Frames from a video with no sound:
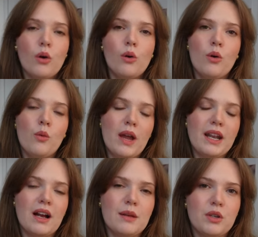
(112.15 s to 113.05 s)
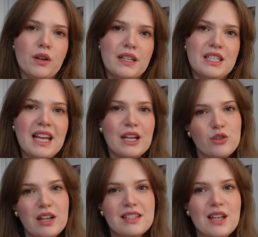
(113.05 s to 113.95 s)
or when I'm going to get
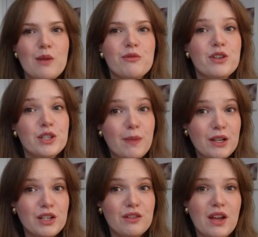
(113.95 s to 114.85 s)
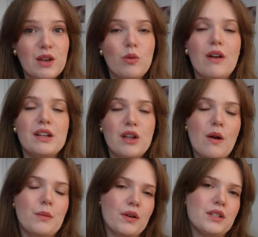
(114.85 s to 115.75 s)
dressed up for a special event where I know
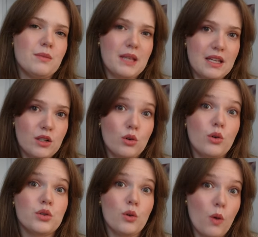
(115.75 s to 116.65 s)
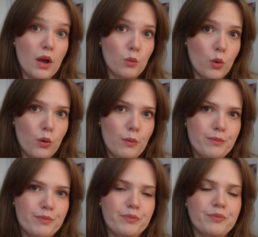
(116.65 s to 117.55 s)
I'm going to be indoors and quite warm.